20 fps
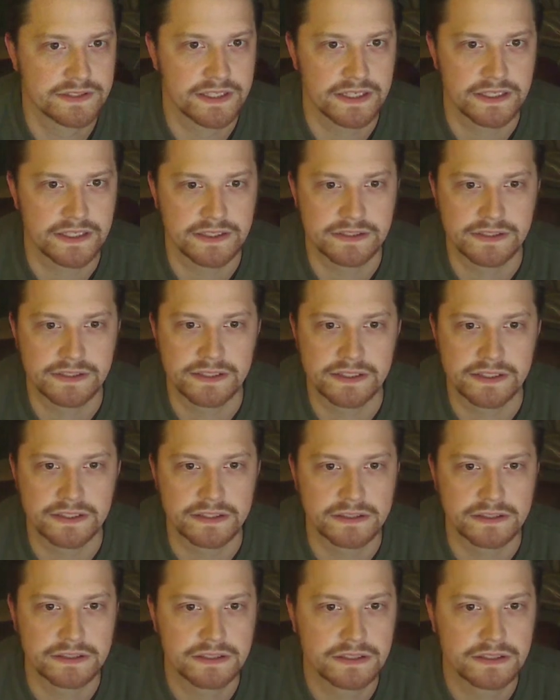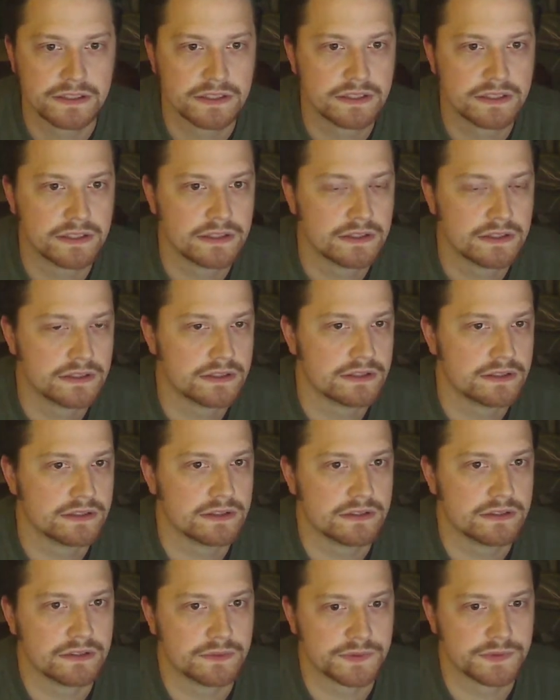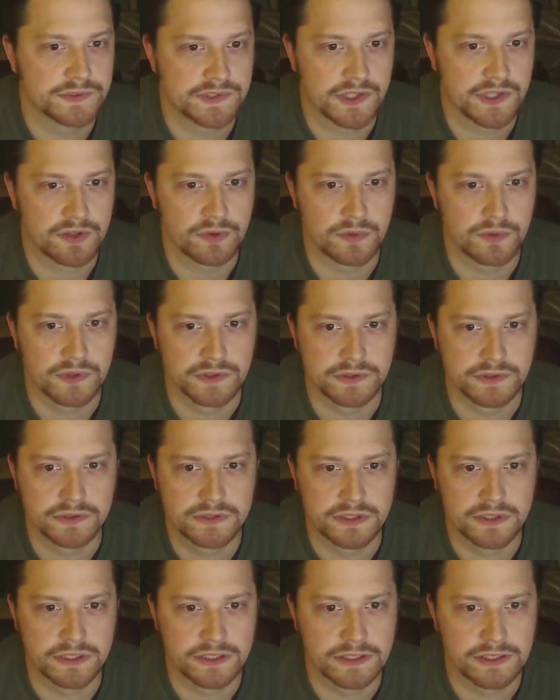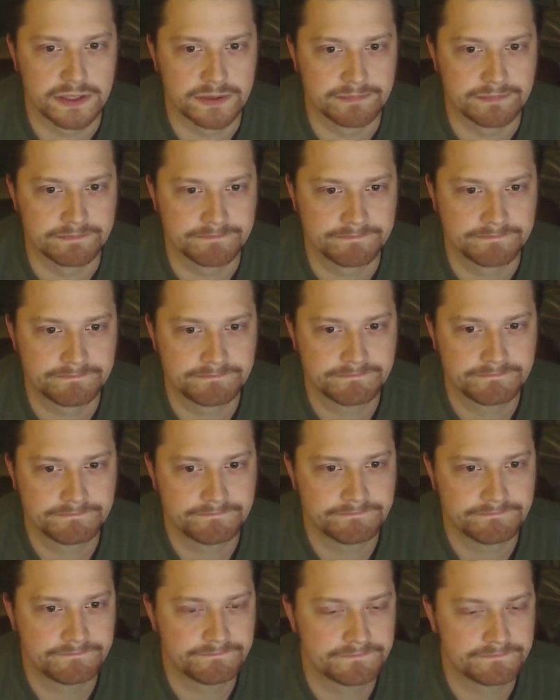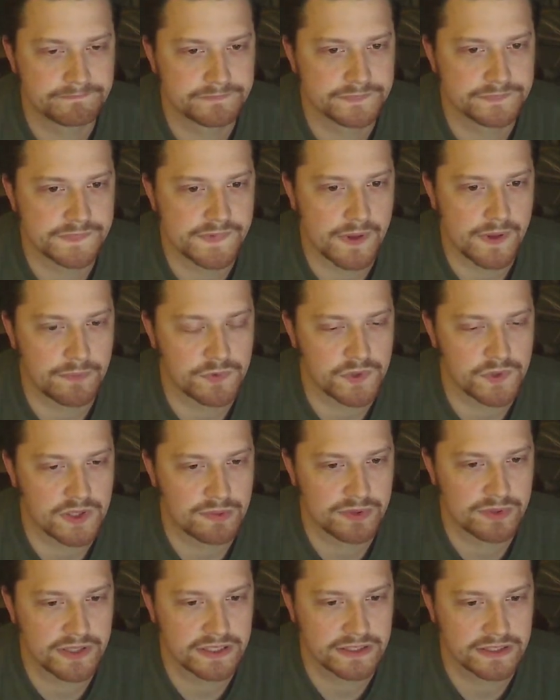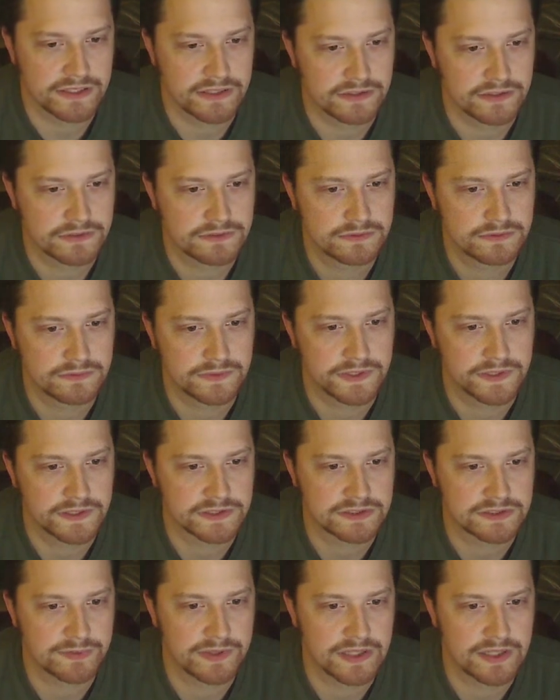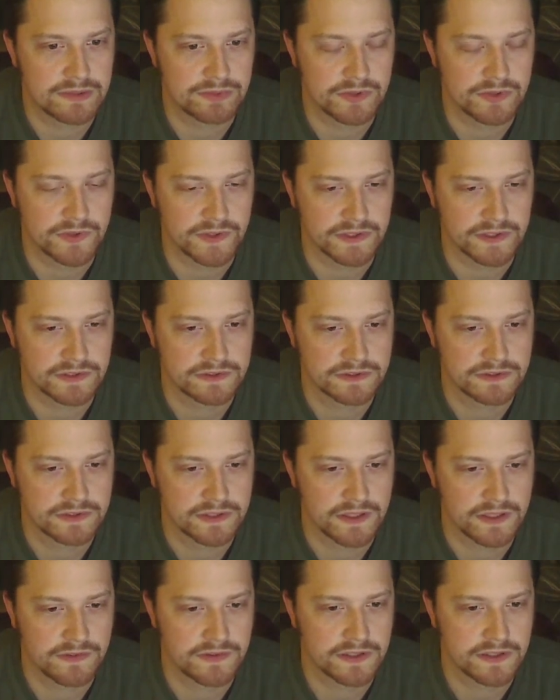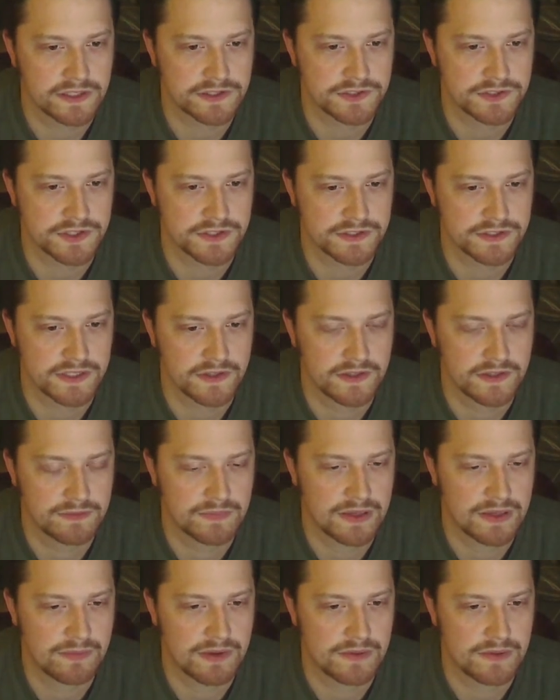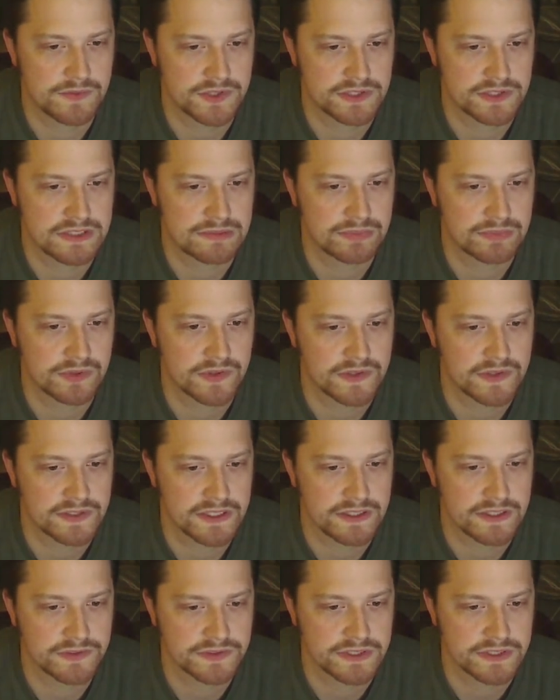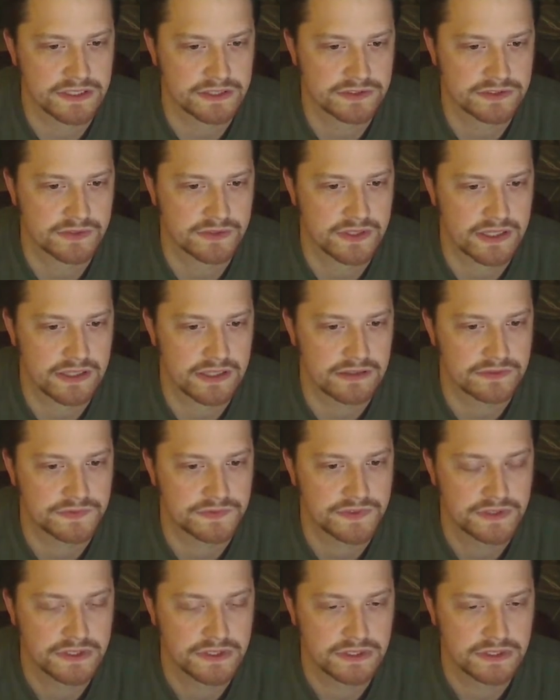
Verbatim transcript: and uh, what's the other one? Um, I'm drawing a blank now. What else am I uploading? I think it's just, I think maybe I'm just uploading Deus Ex. So I have